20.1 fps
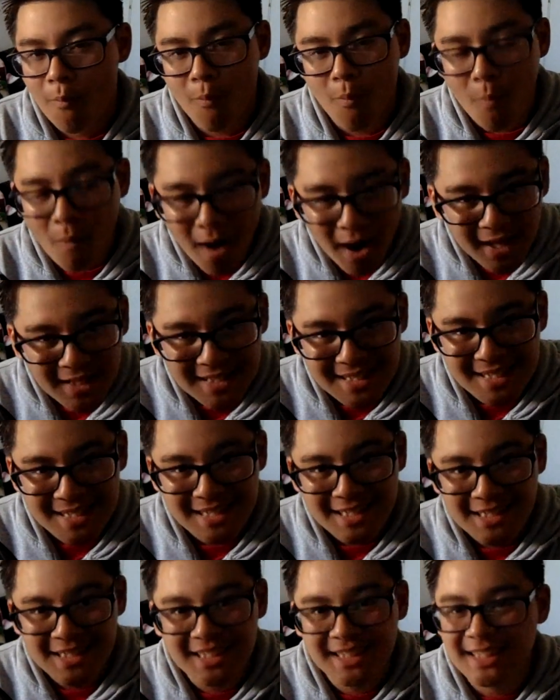what?
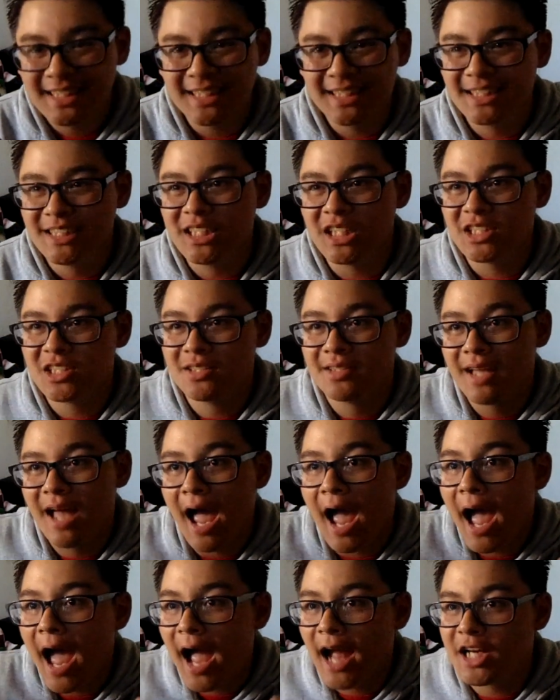Just
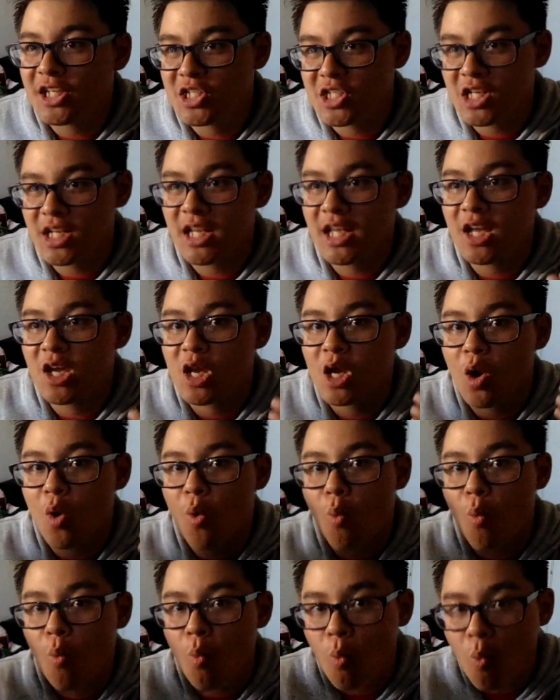actually
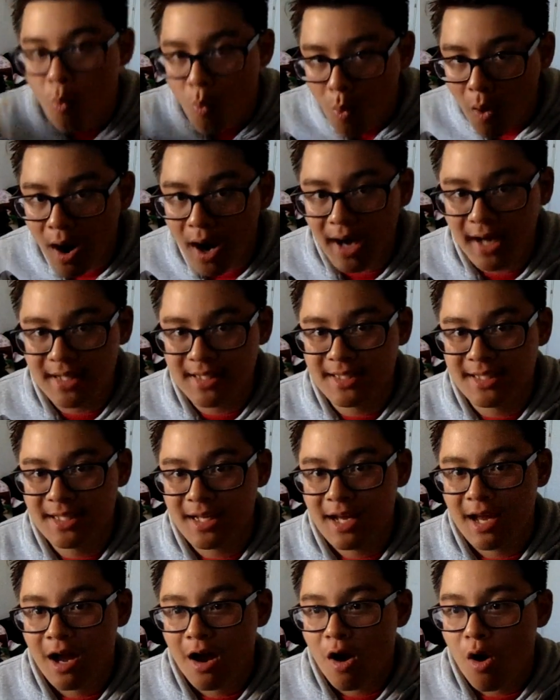what?
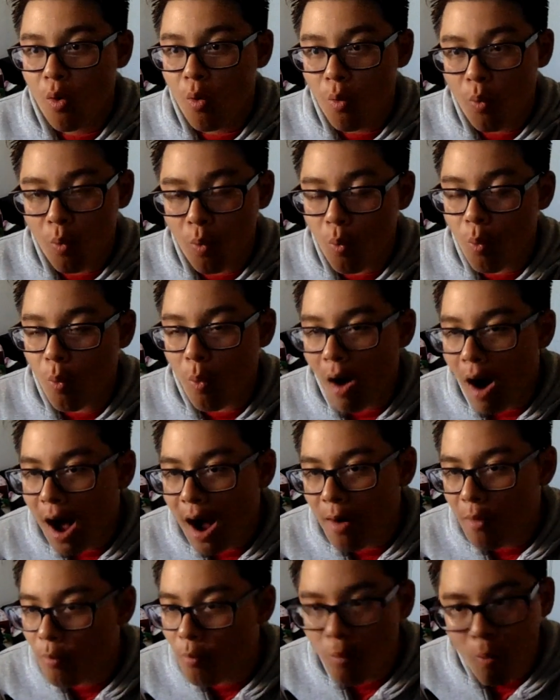
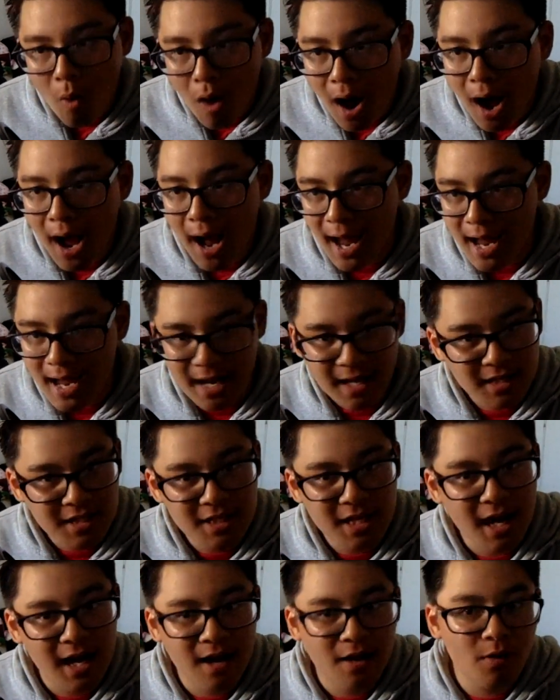Why?
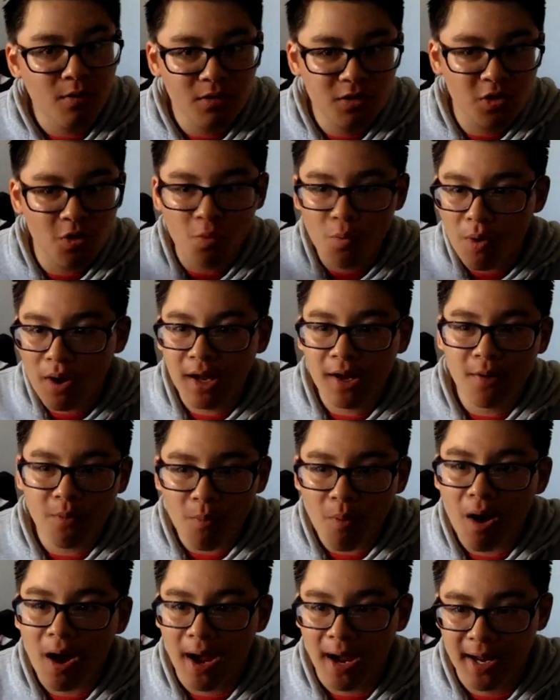Also, what
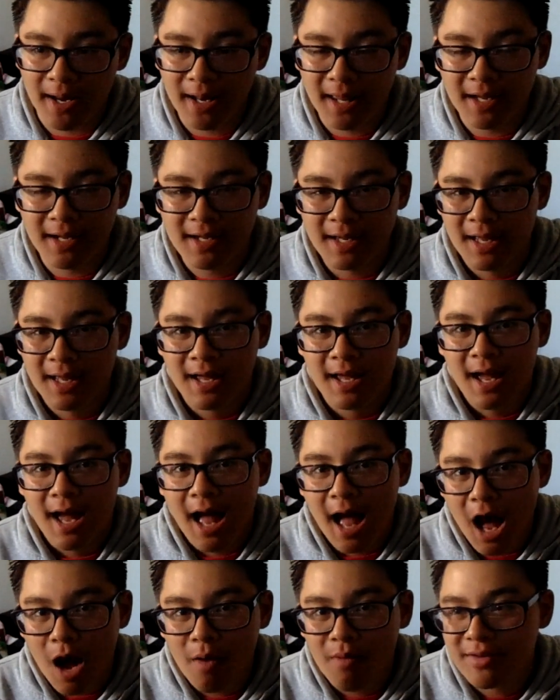and why? Like,
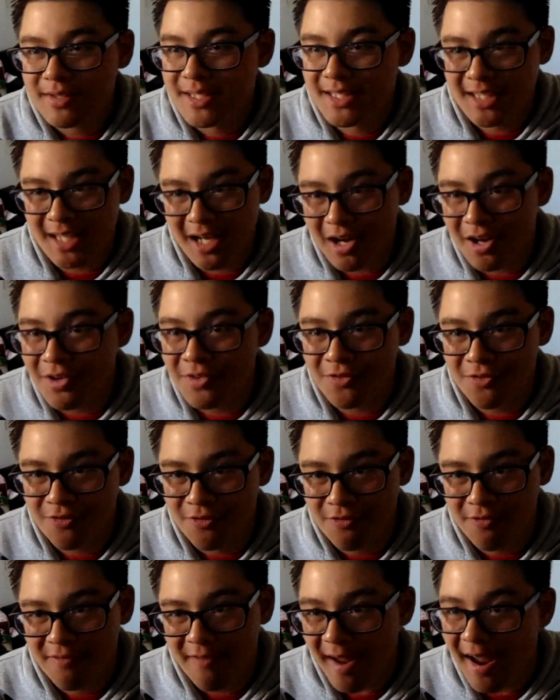how is this
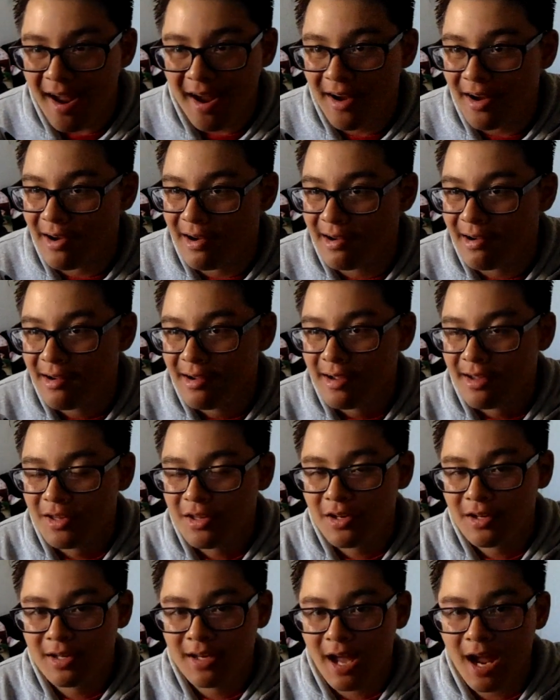unfair?
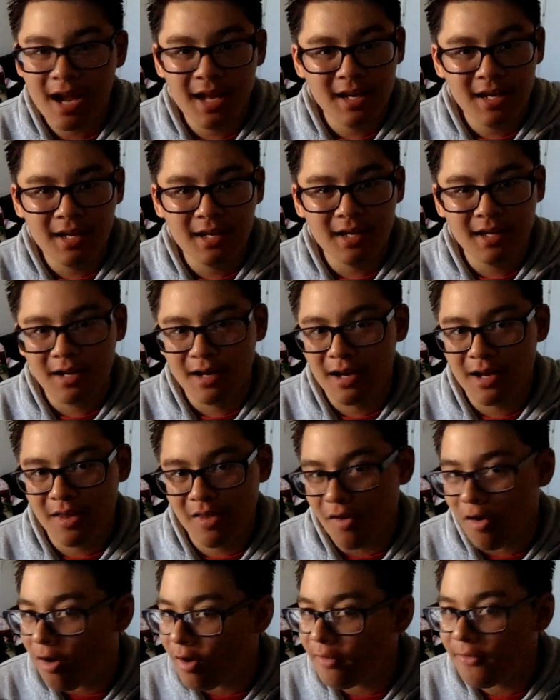You're getting
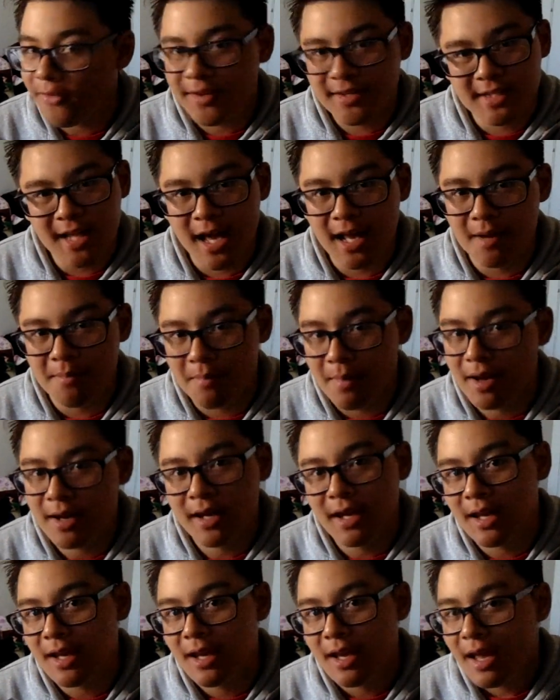all this kind of
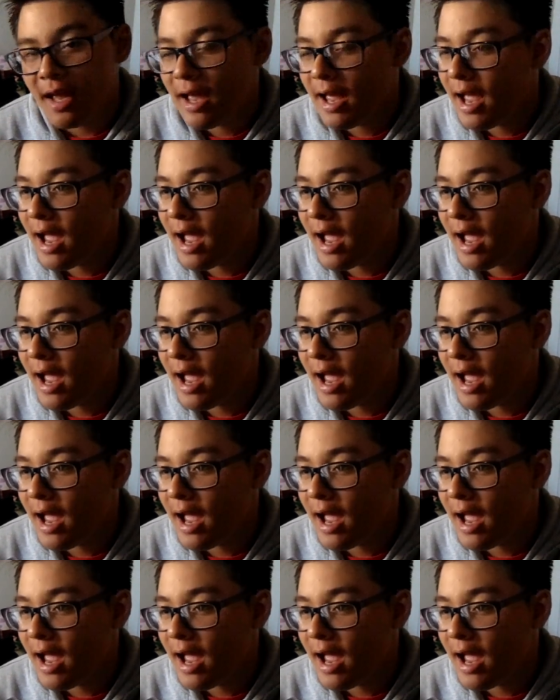money.